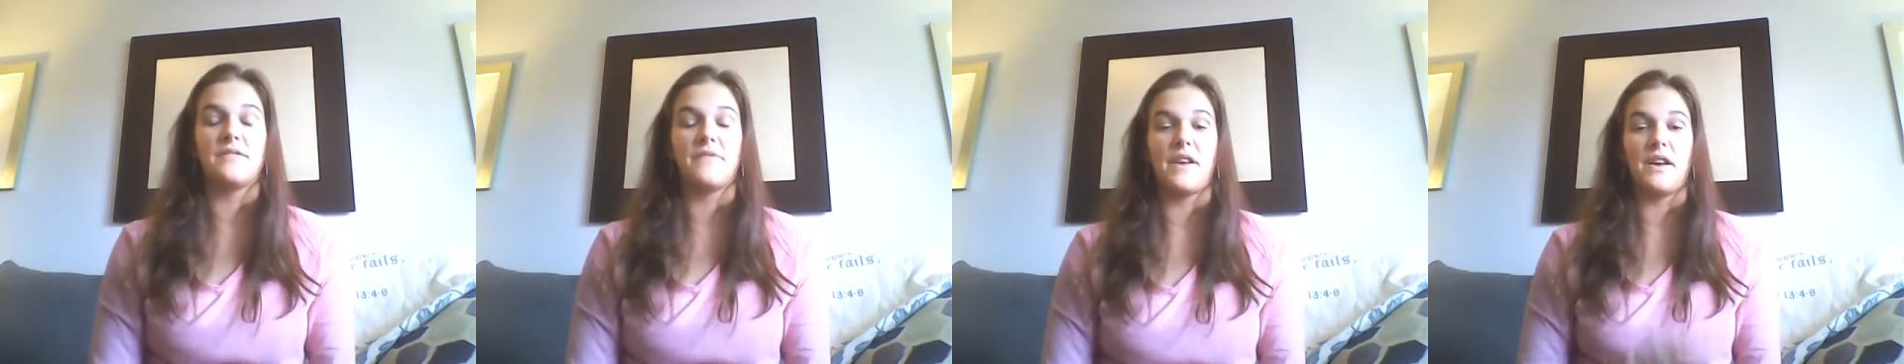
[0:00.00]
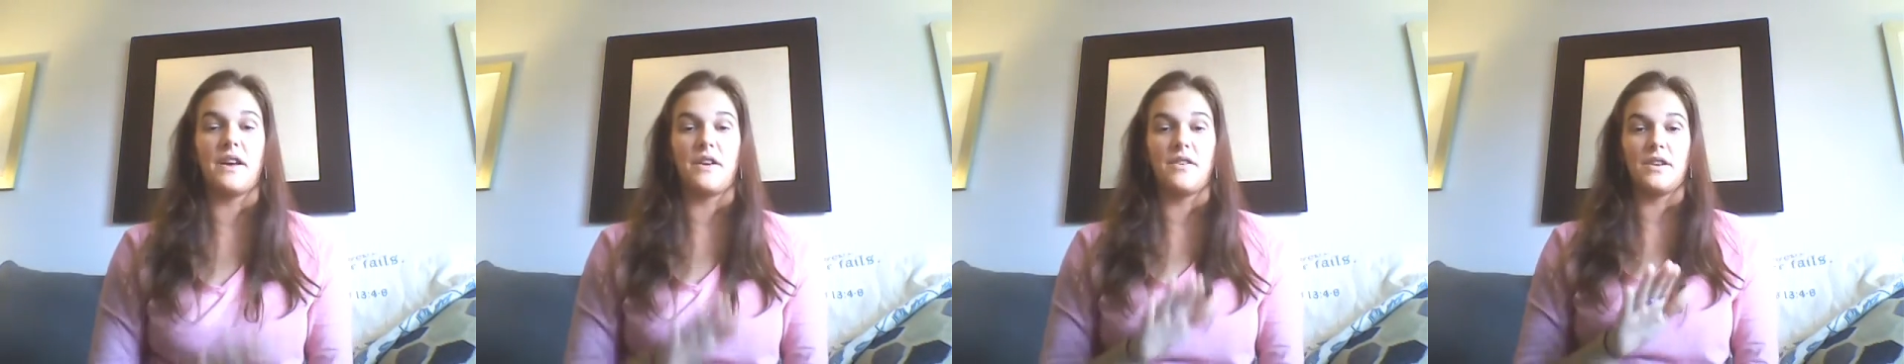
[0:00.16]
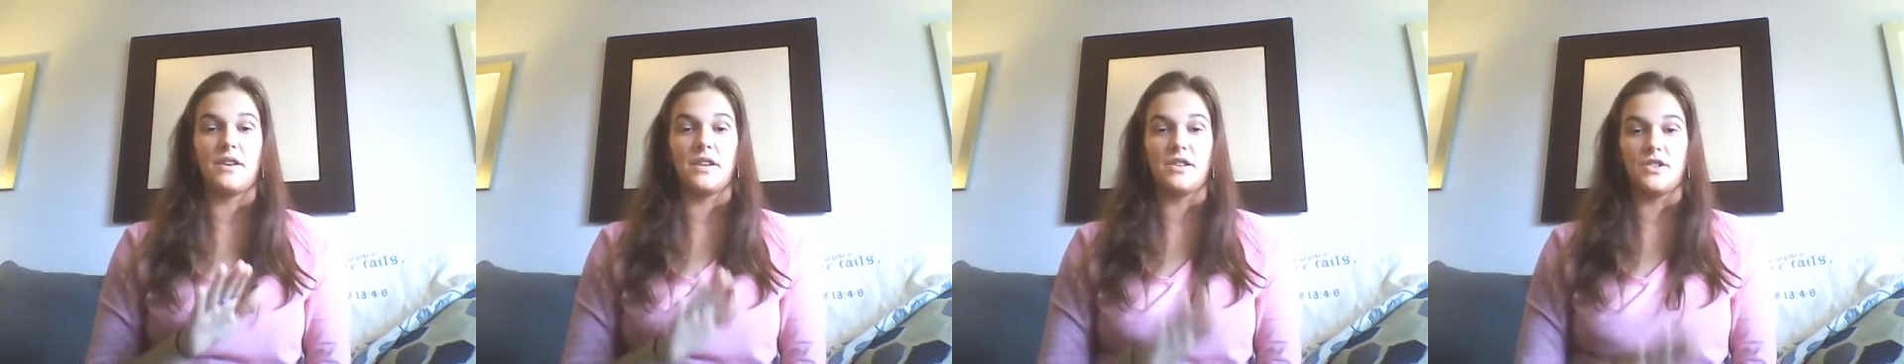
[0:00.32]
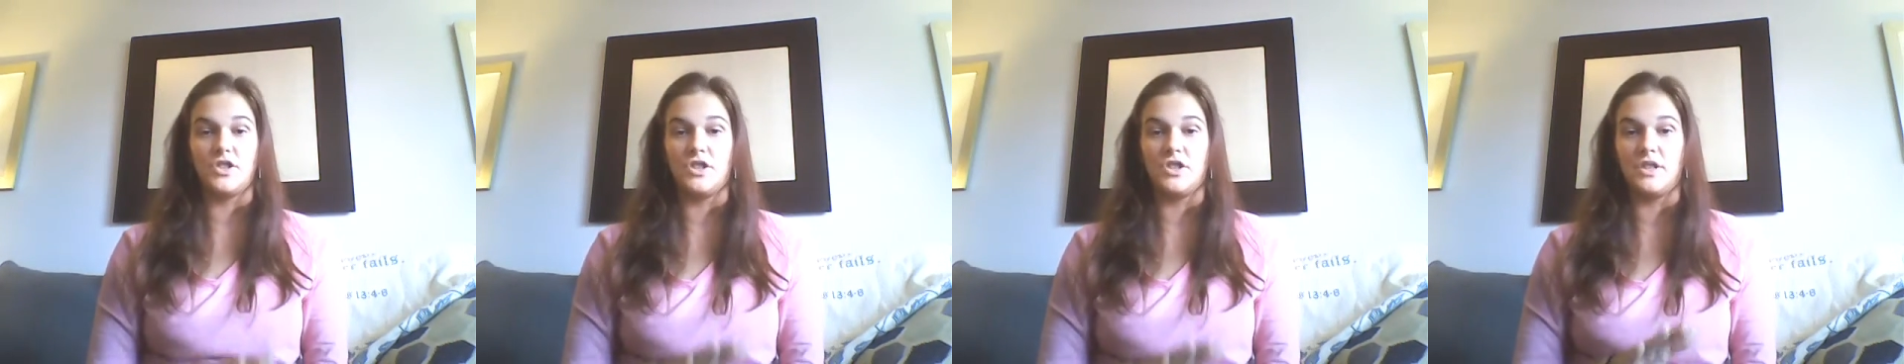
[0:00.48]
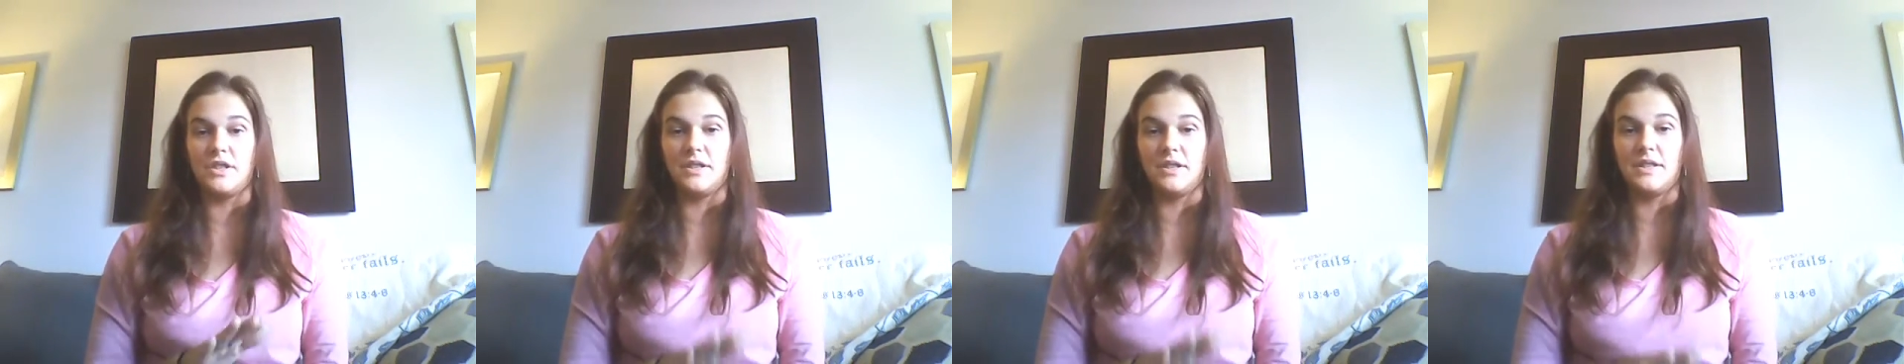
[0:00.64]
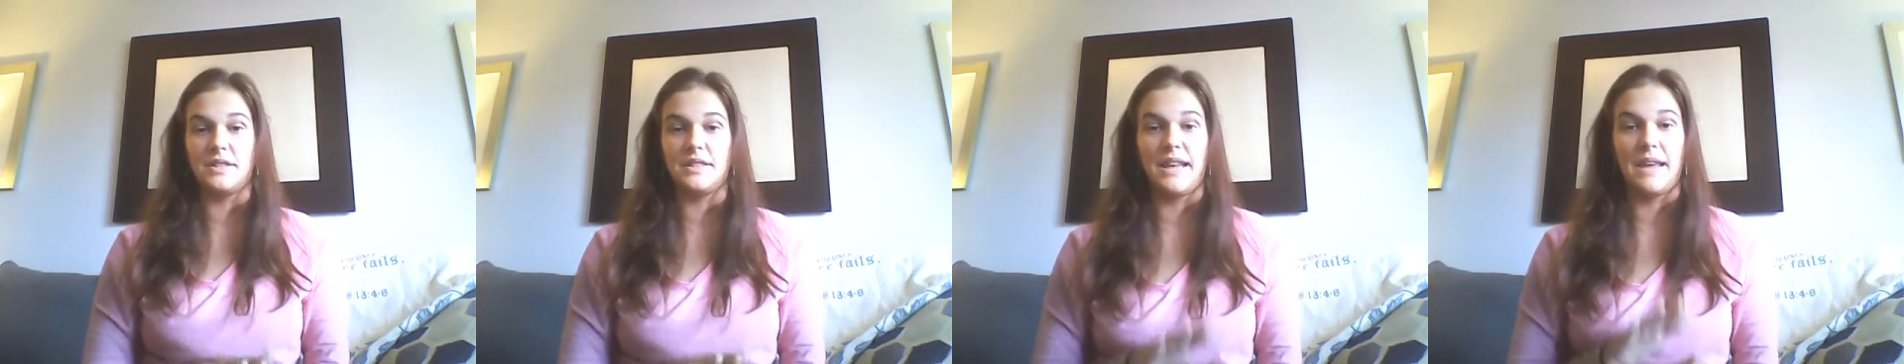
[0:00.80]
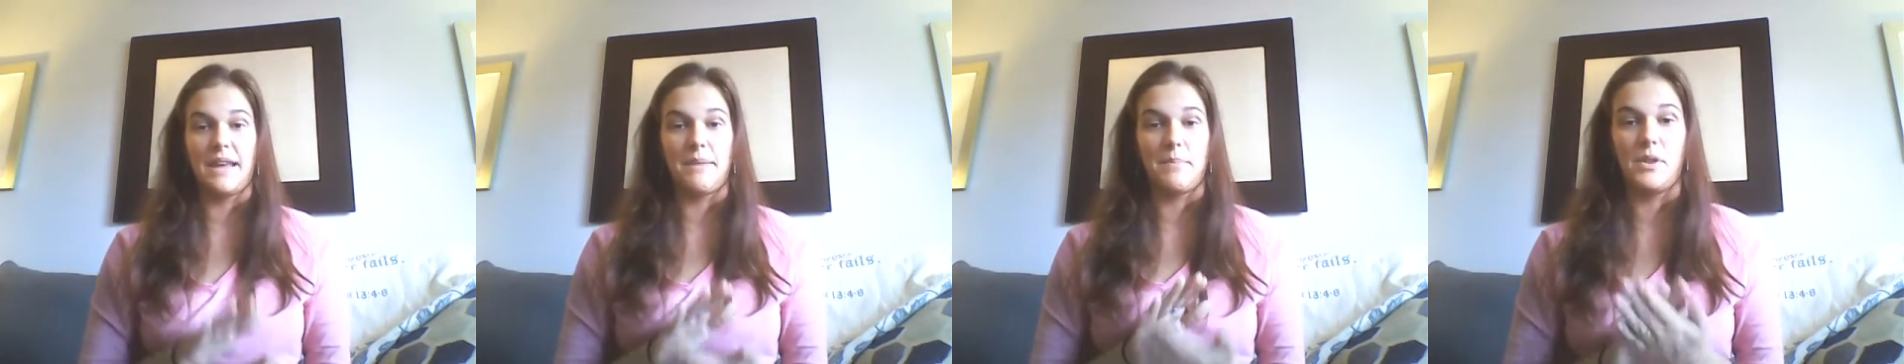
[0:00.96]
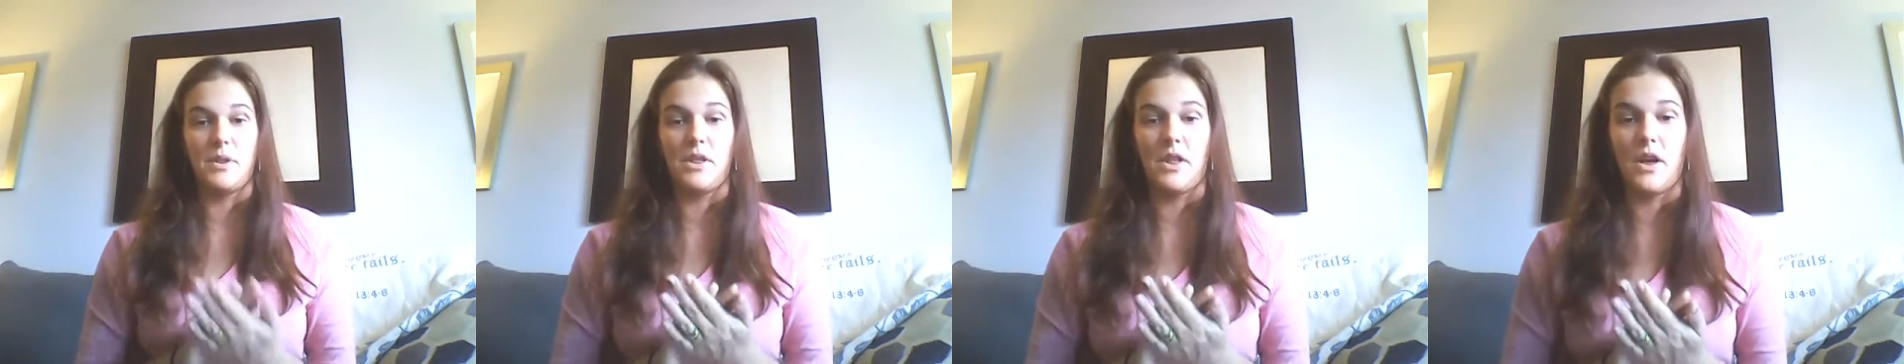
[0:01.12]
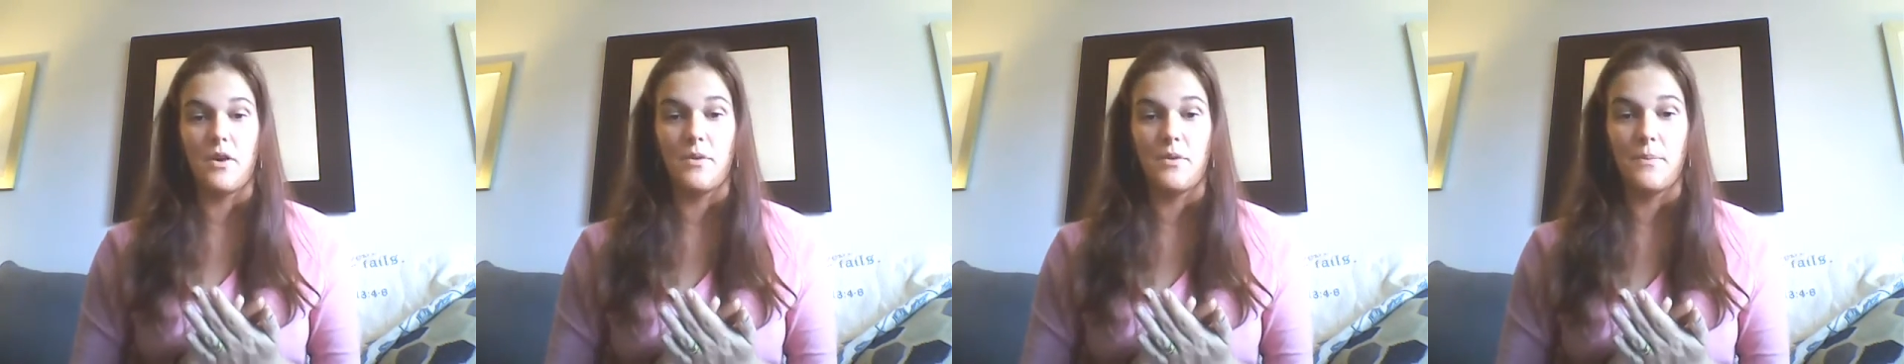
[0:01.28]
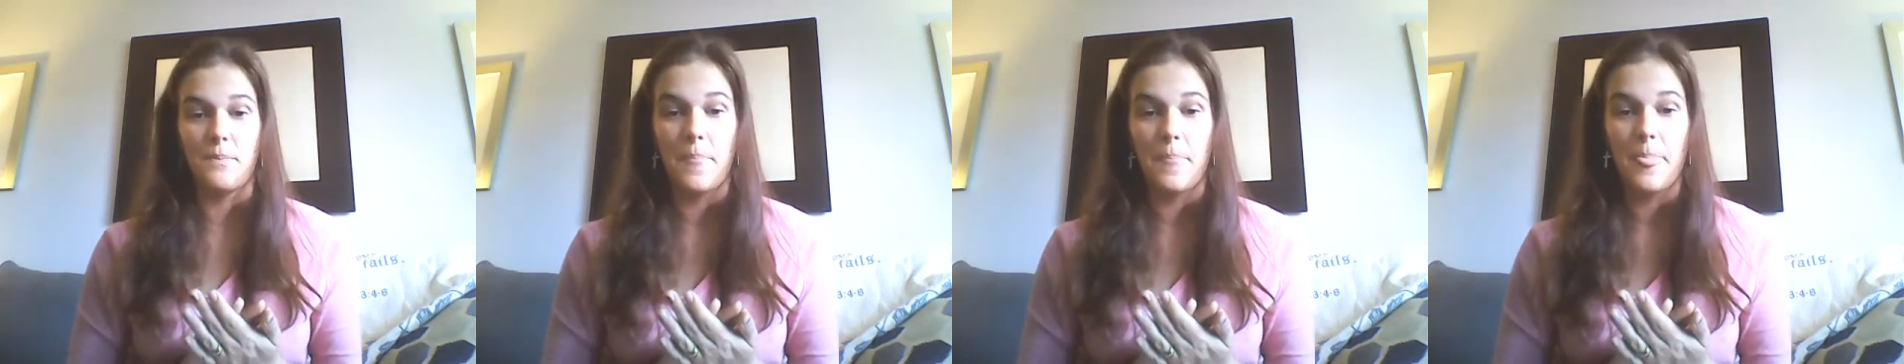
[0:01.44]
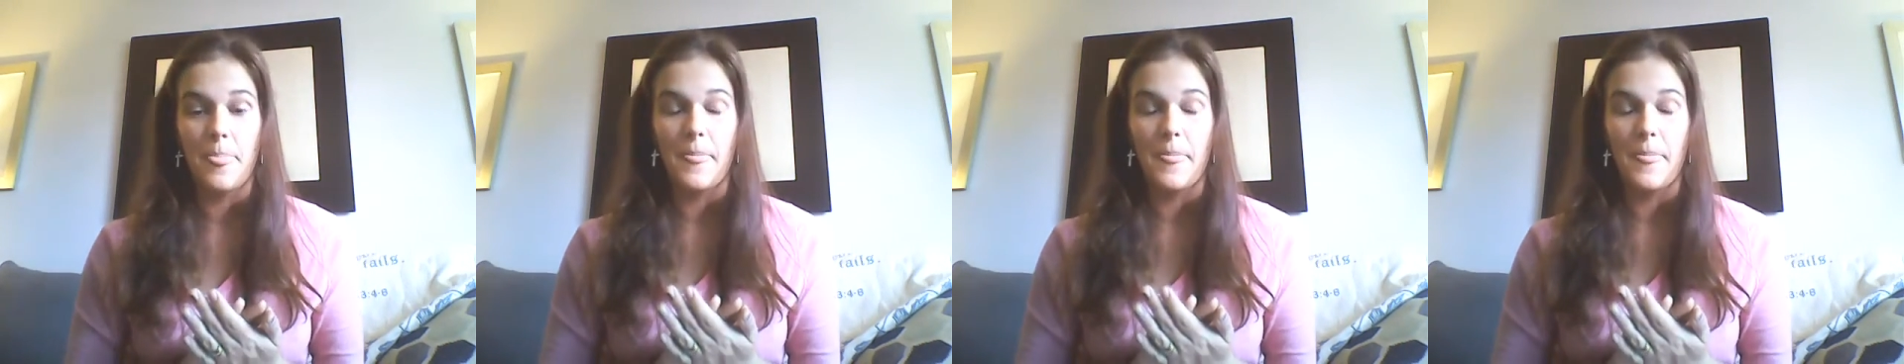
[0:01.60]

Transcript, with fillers: found in Jesus' name alone.